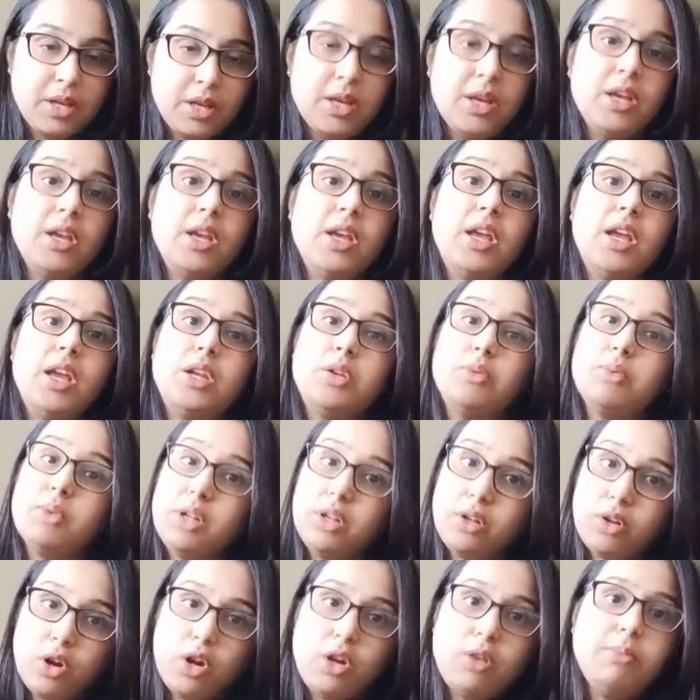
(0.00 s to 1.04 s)
It will
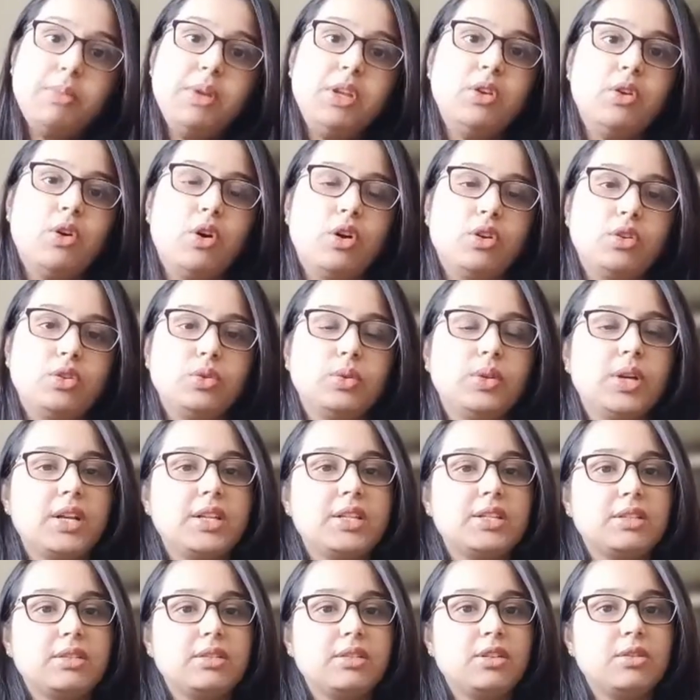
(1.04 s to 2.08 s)
not be wrong to
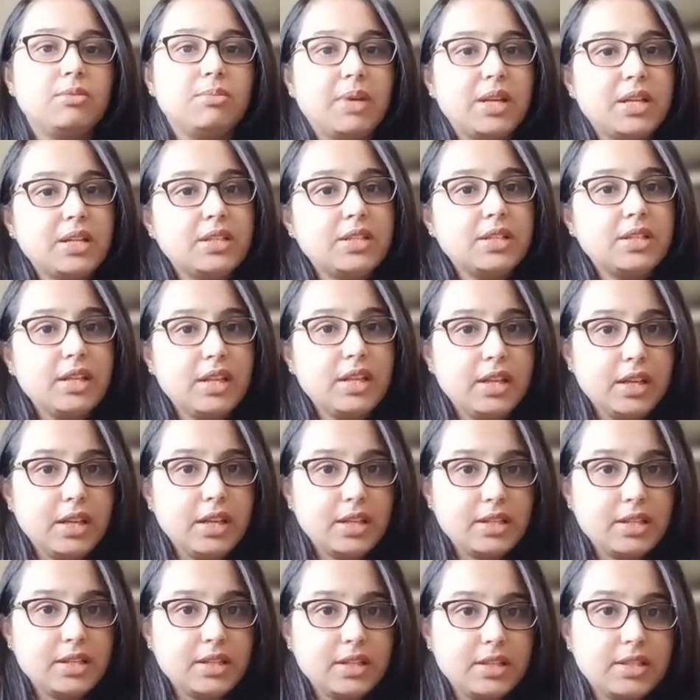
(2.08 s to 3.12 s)
consider mental
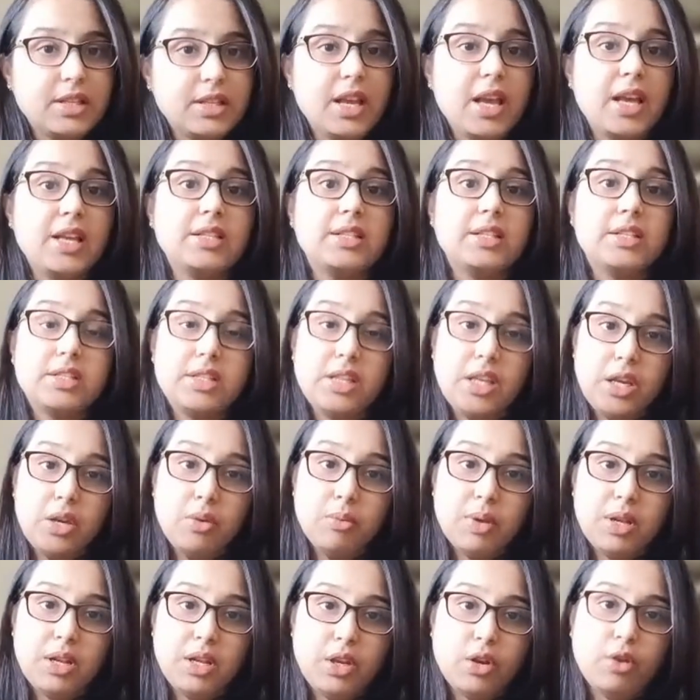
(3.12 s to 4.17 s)
illnesses as a
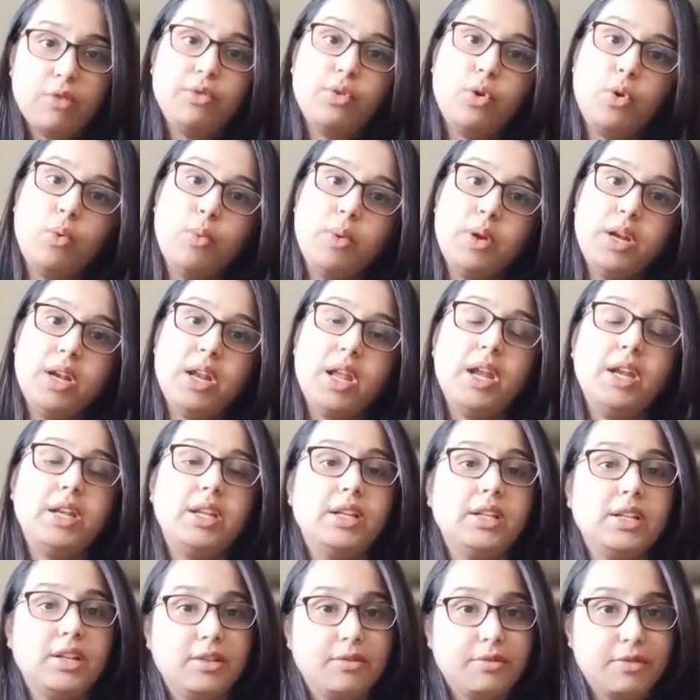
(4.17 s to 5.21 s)
sequelae of COVID-19
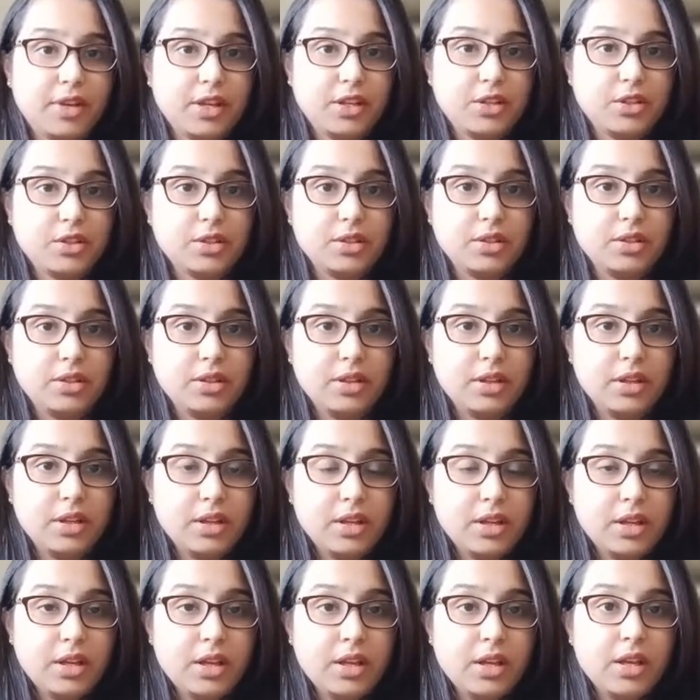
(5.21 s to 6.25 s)
infection.
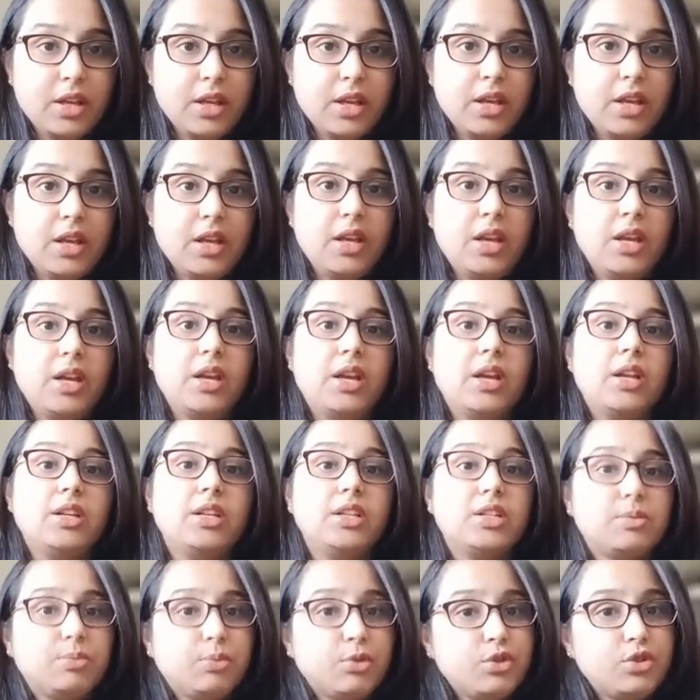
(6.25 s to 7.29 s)

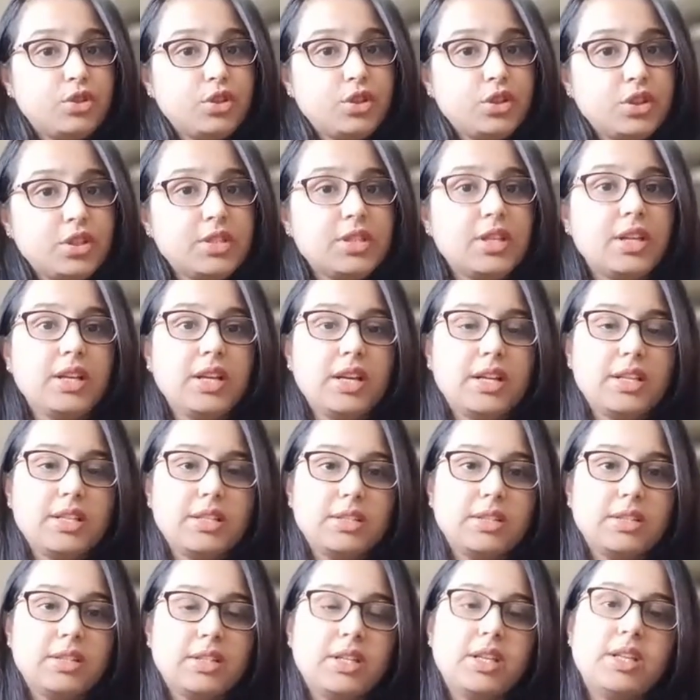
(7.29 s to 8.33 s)
Dispositions are
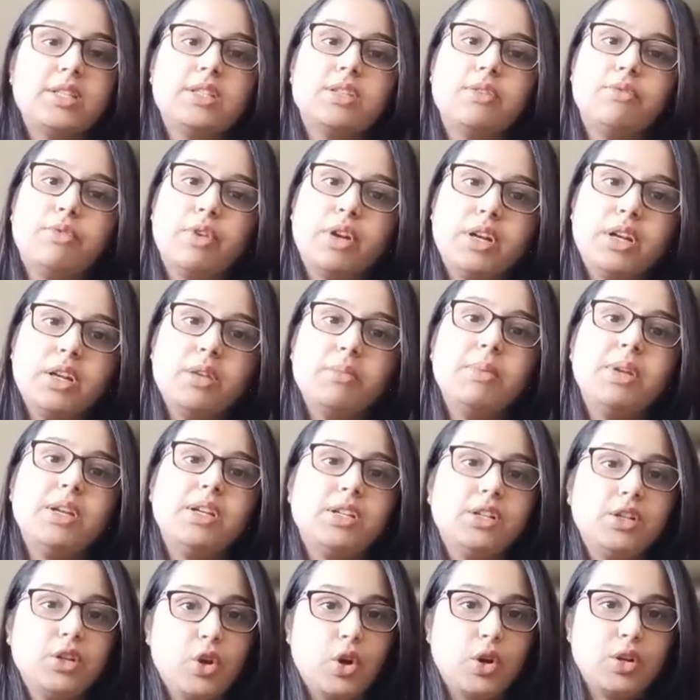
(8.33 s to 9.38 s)
considered as the
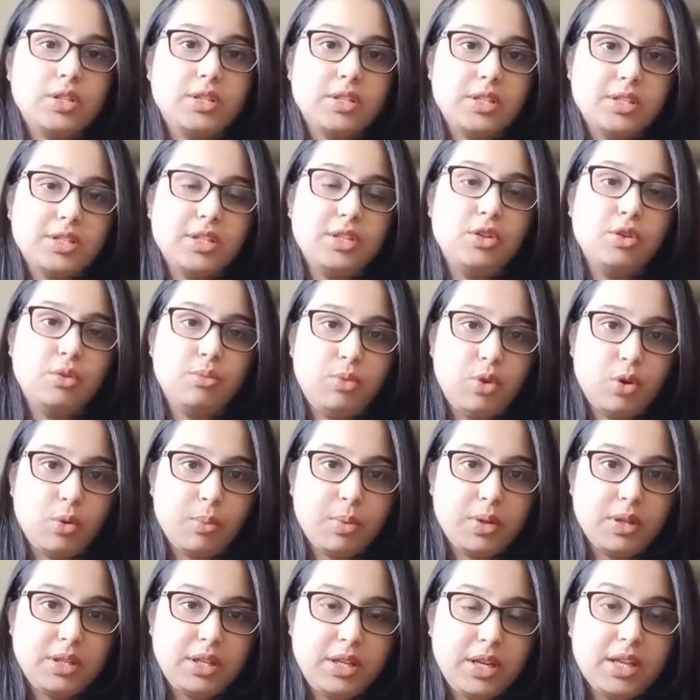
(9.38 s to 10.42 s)
fundamental causes in
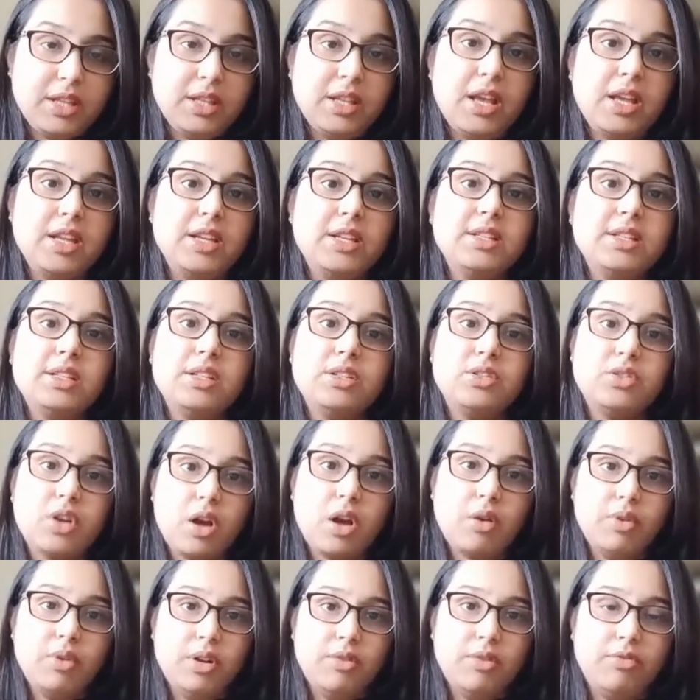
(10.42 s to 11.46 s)
homeopathy, and there is a
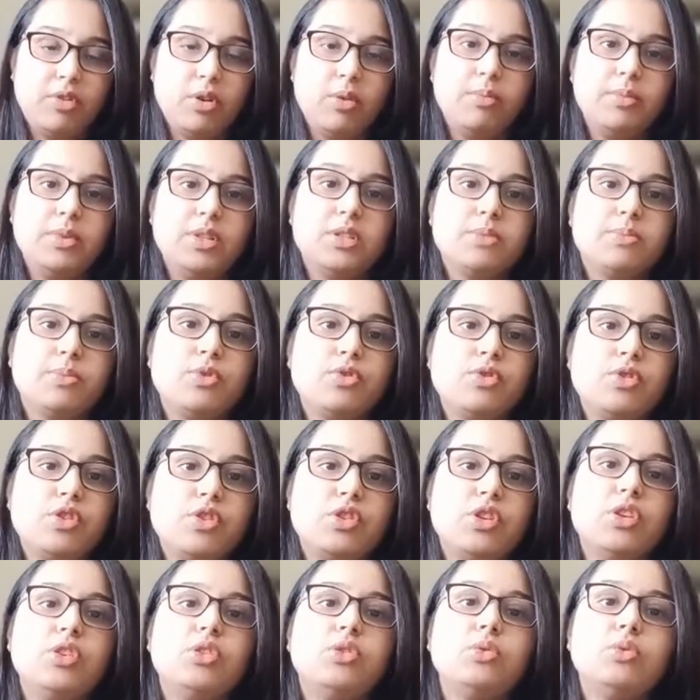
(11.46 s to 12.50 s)
travel from
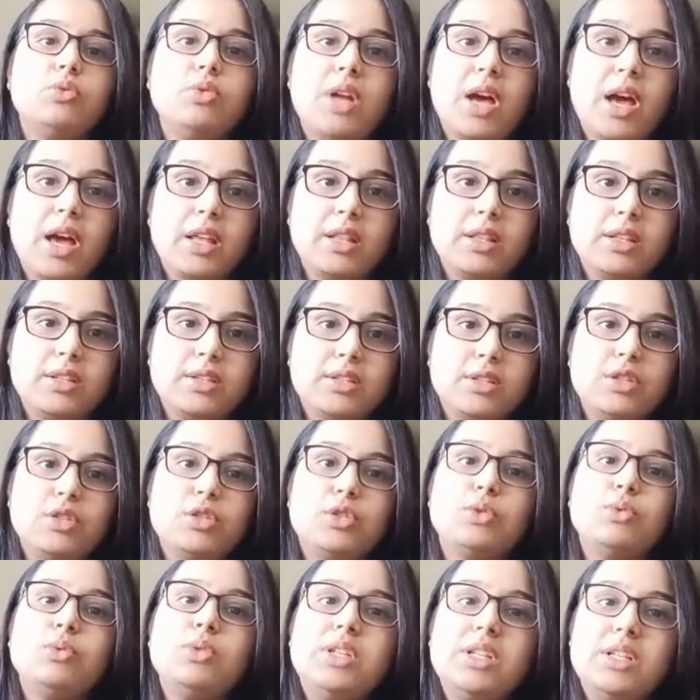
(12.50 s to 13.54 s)
disposition to diathesis
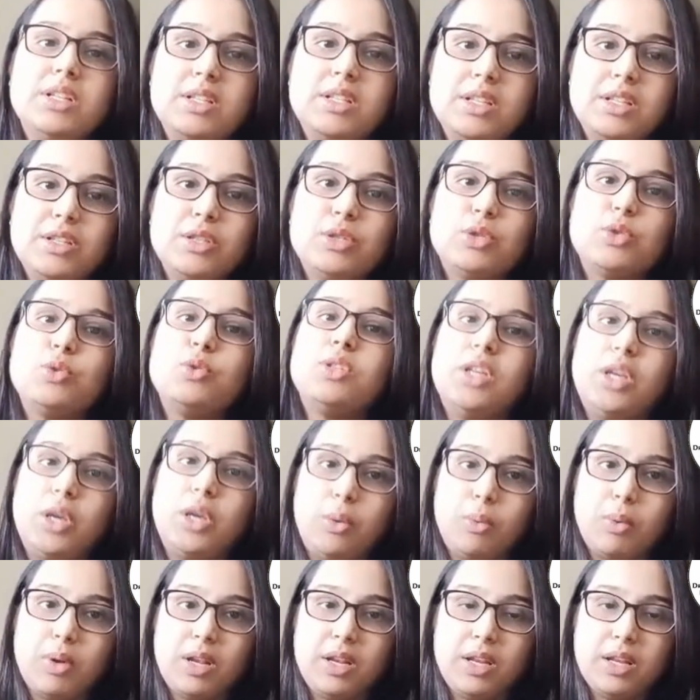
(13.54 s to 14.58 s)
to disease to
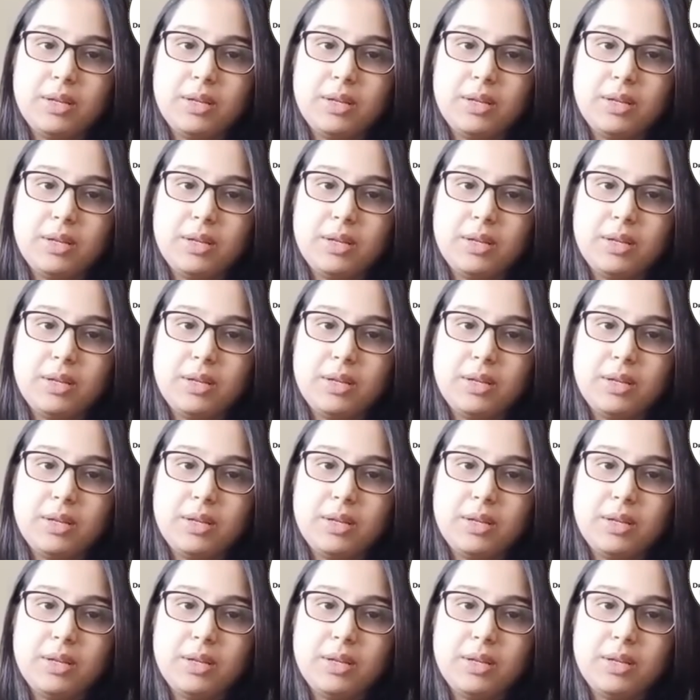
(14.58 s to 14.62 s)
sequelae.